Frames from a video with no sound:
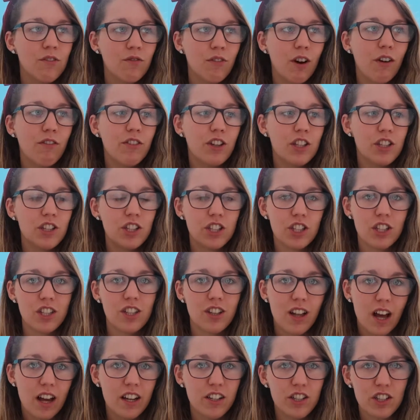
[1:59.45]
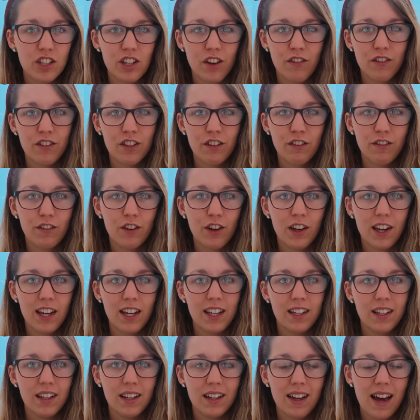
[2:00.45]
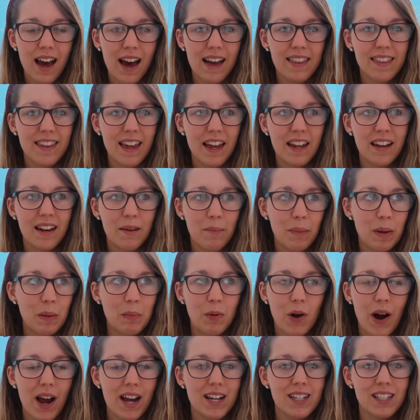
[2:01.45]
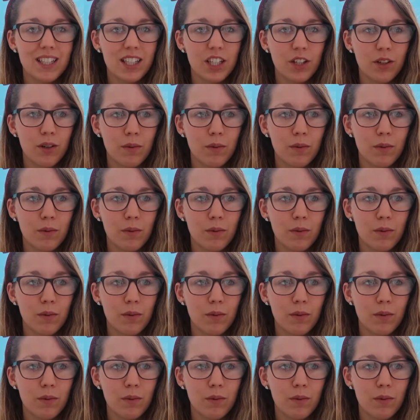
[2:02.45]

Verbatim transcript: rather than just like shoving your foot in and then people hating